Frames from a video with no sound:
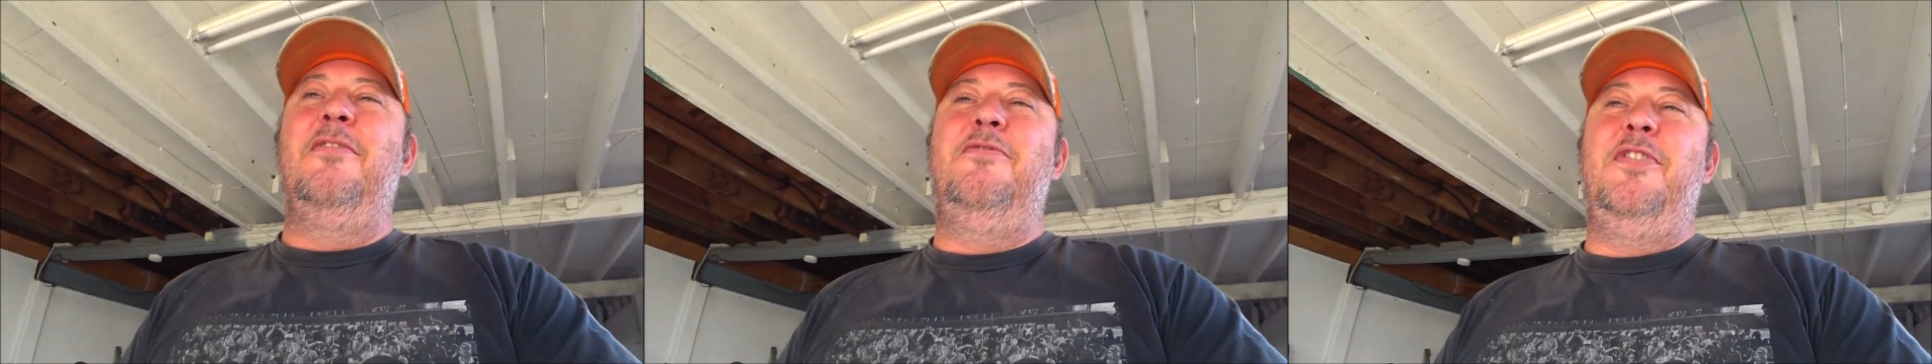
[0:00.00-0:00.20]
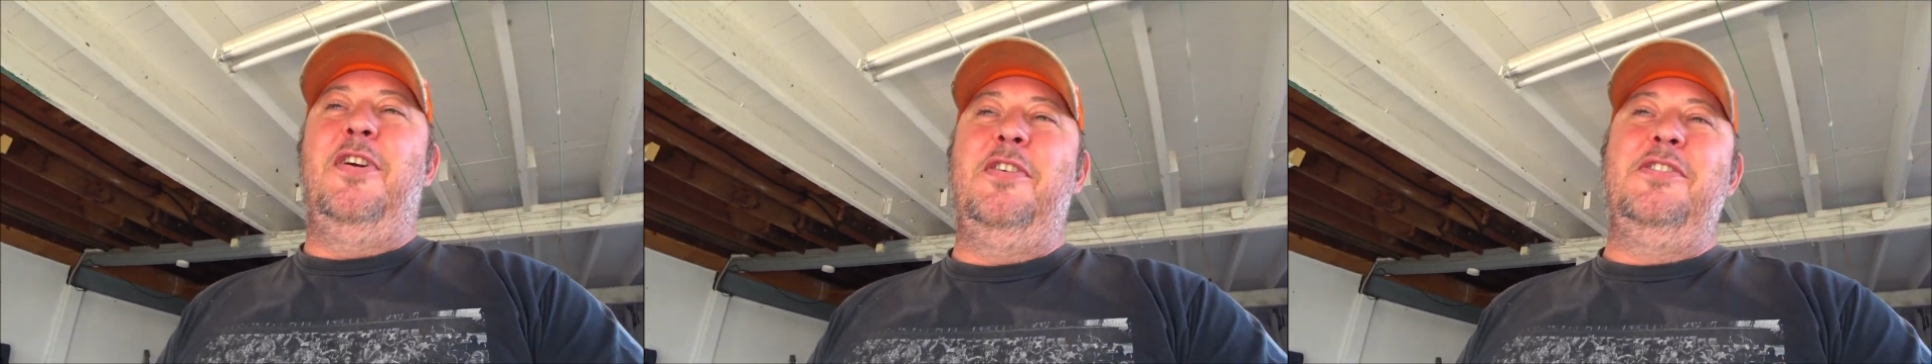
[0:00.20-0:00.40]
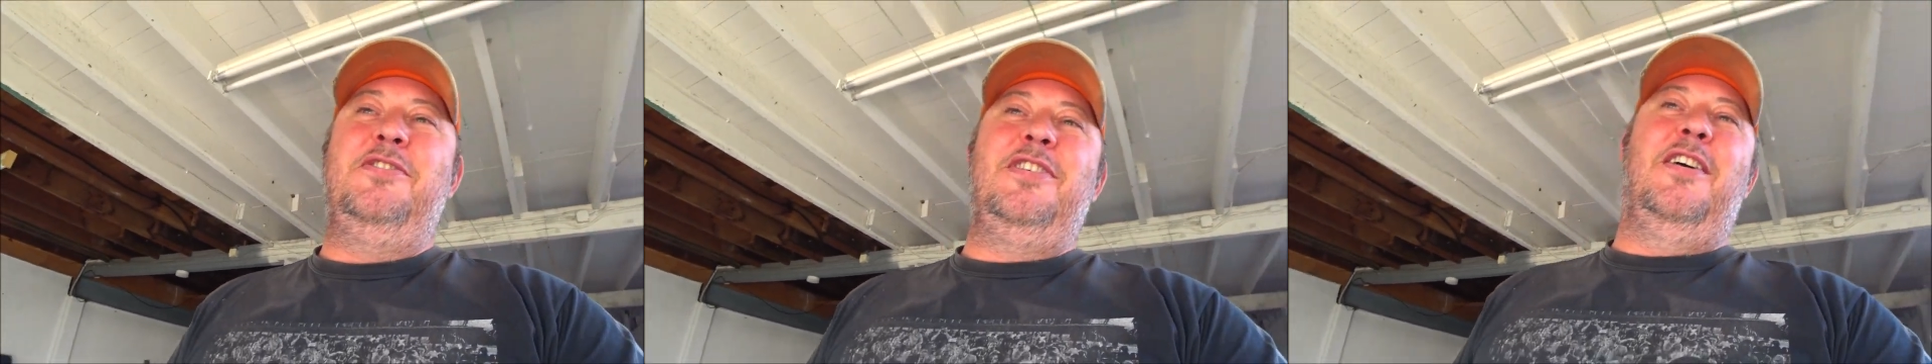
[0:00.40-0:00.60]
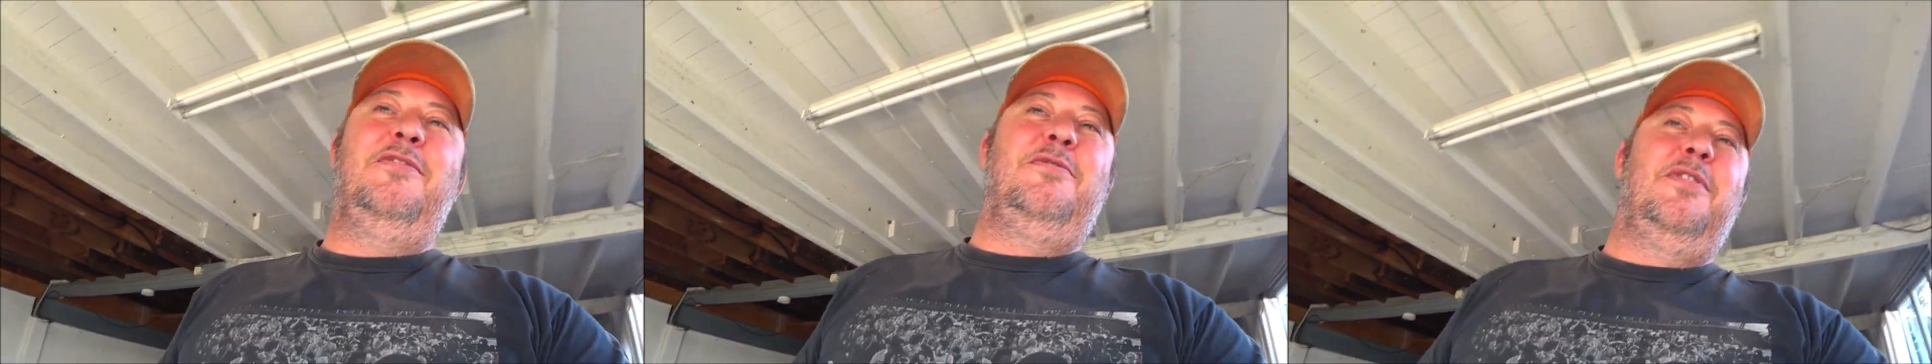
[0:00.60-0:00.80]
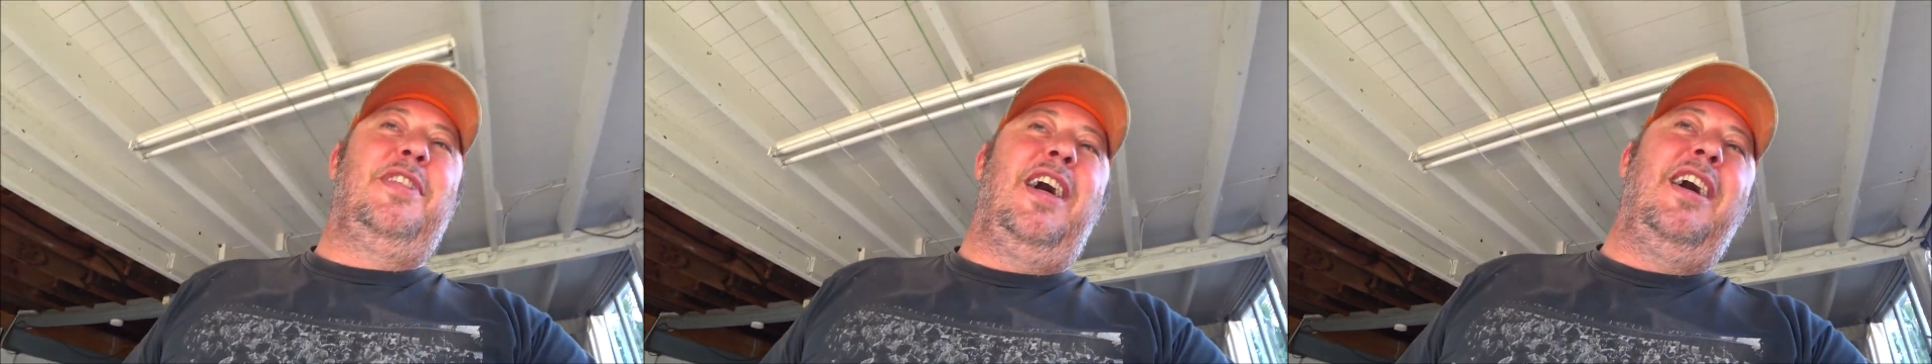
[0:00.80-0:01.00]
very
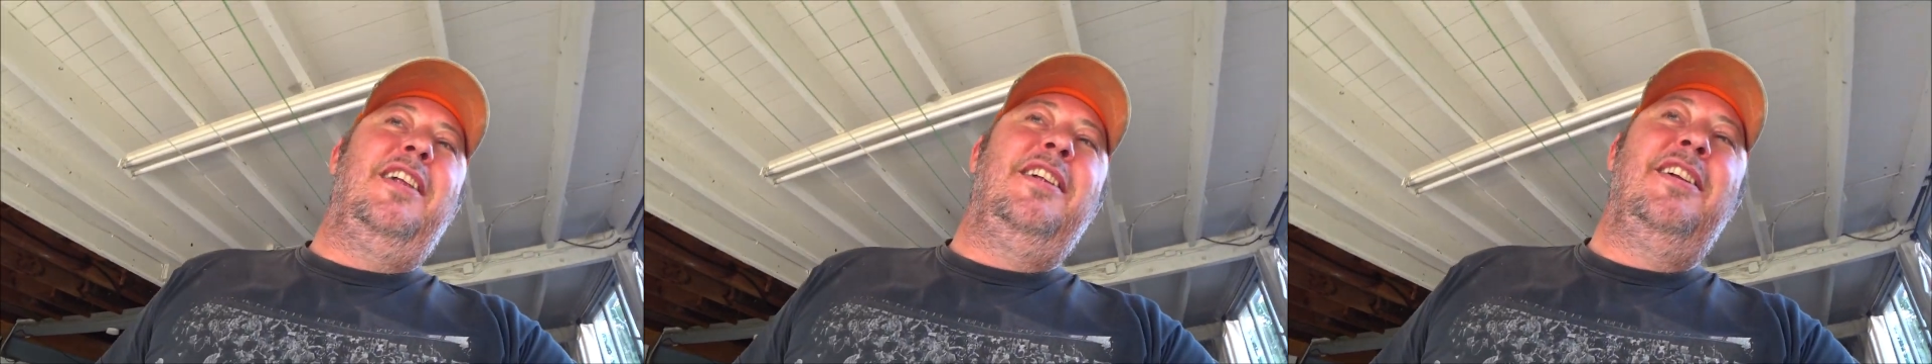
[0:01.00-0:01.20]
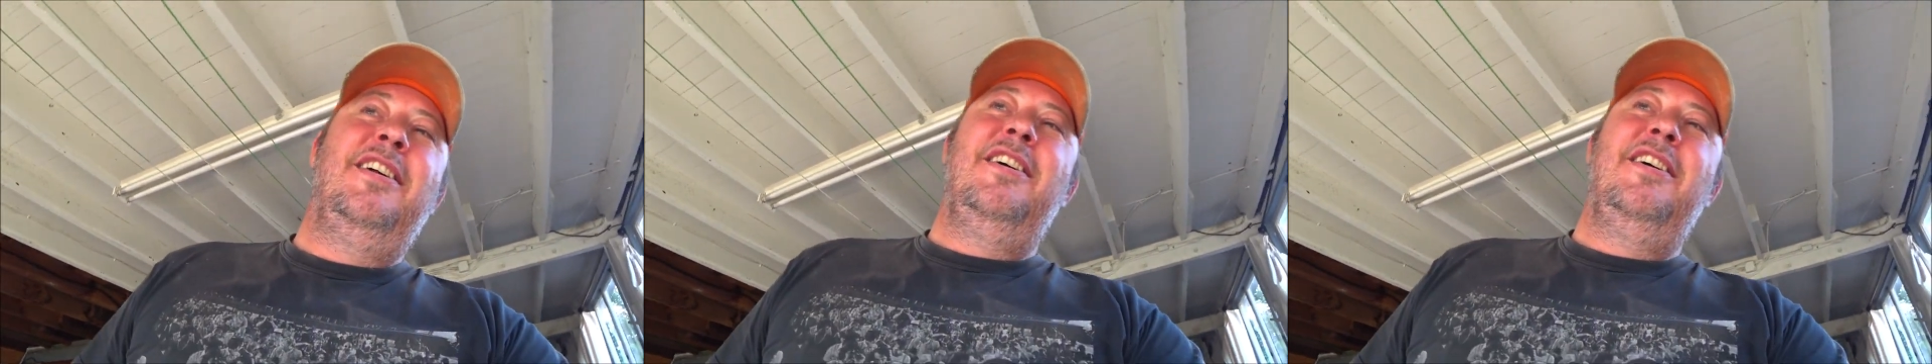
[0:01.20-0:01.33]
chuffed with that.